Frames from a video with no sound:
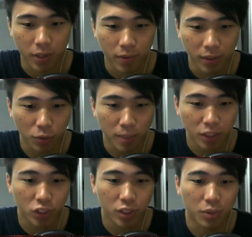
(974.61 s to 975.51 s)
Right, so make
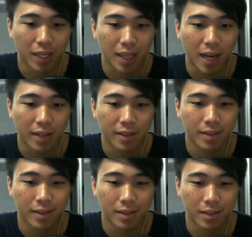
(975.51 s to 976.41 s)
sure you
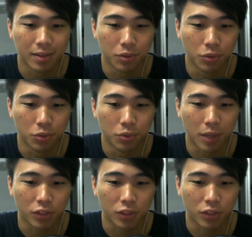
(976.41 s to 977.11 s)
align, you